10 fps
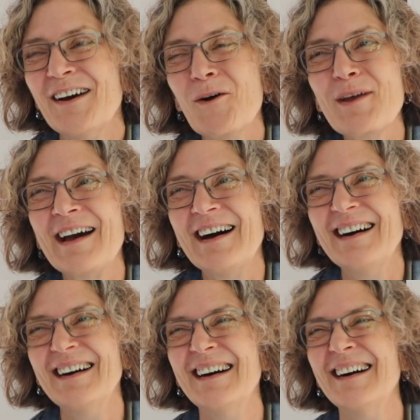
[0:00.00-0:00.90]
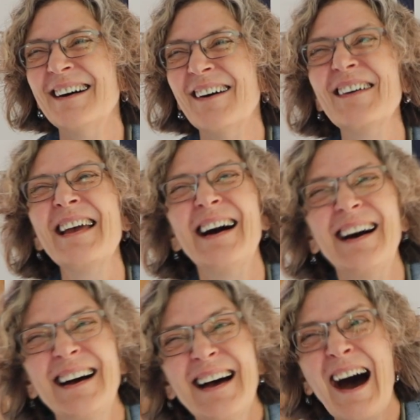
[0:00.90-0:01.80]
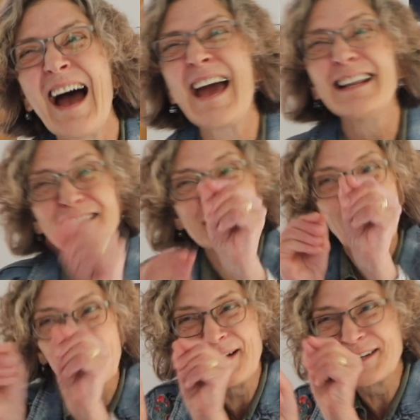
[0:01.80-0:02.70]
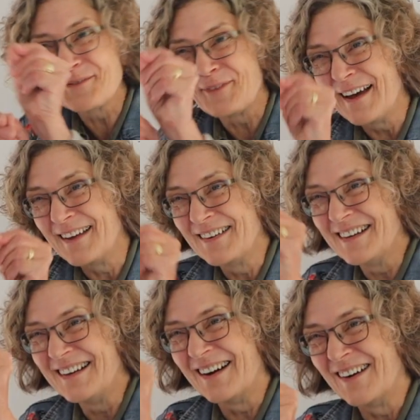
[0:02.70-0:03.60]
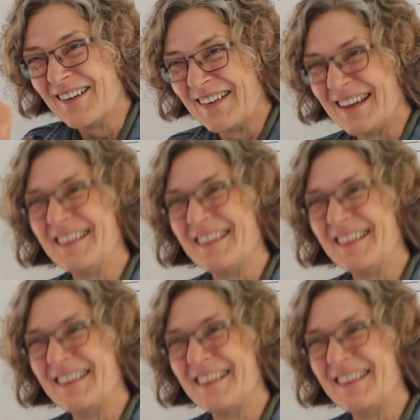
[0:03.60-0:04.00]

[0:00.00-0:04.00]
Oh yeah, oh yeah. I had so much fun, you know.